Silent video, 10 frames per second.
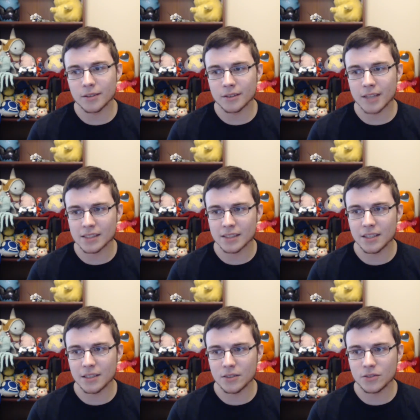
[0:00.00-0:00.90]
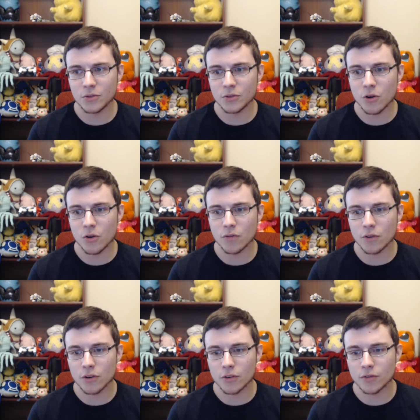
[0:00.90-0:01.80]
Last thing to go
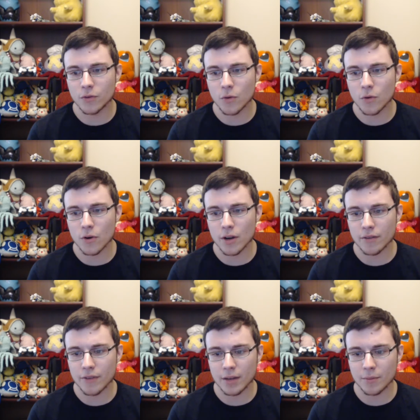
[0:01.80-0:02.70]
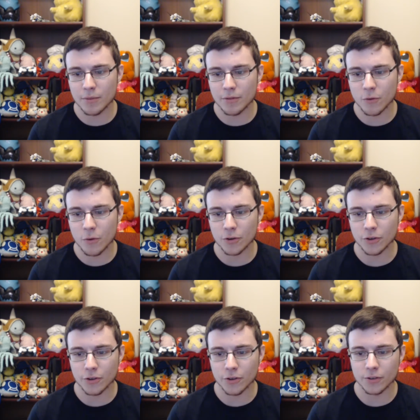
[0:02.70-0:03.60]
over for an event before you're